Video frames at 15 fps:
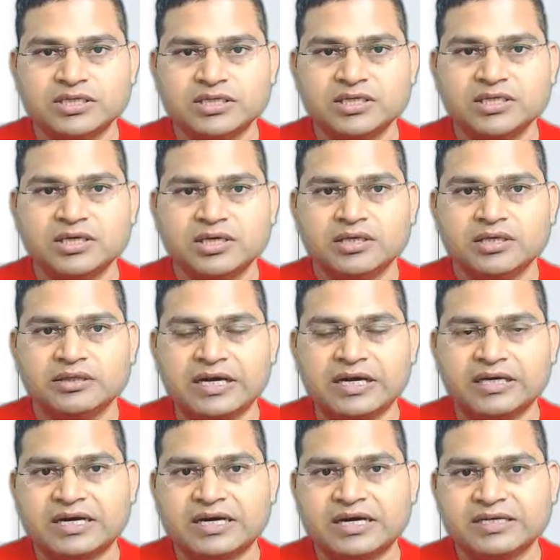that
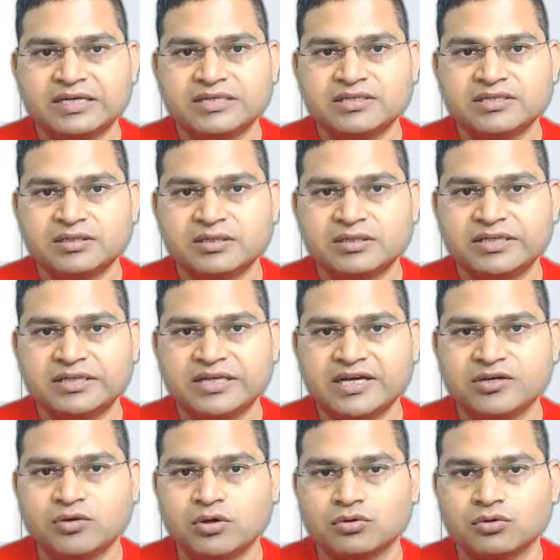Kite A I
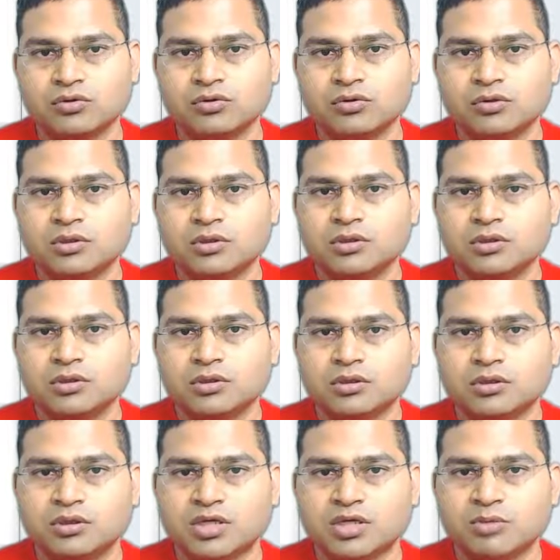auto uh,
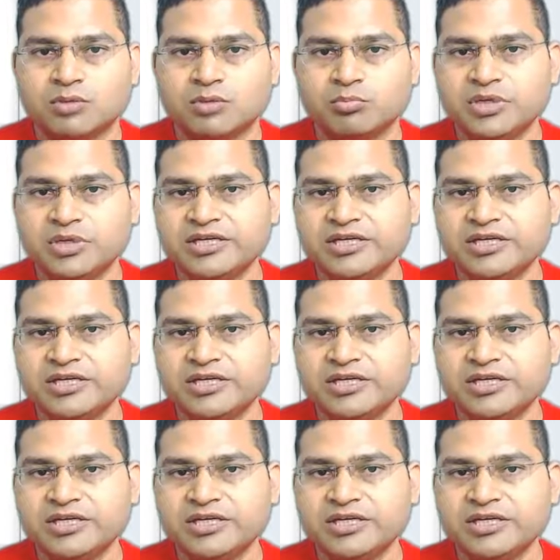complete